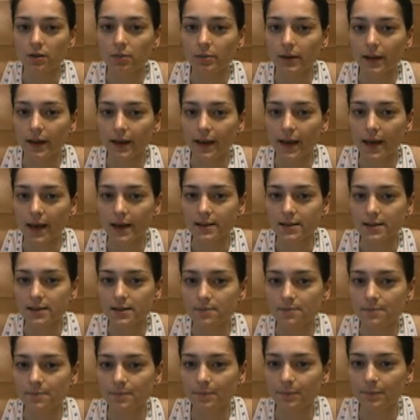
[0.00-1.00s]
black has
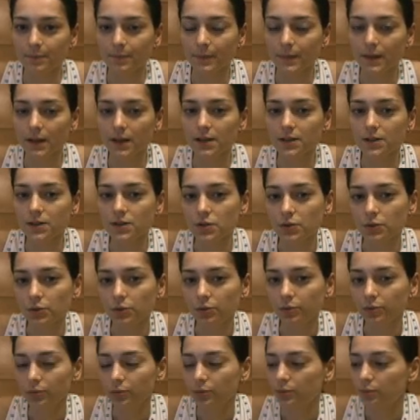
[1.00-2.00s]

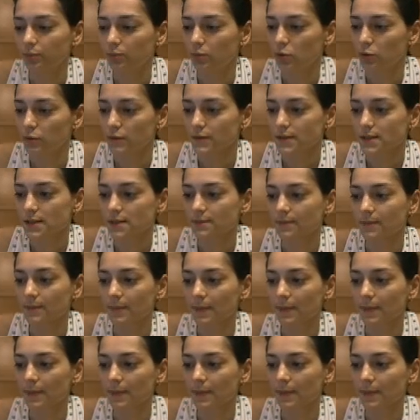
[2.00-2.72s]
two moves.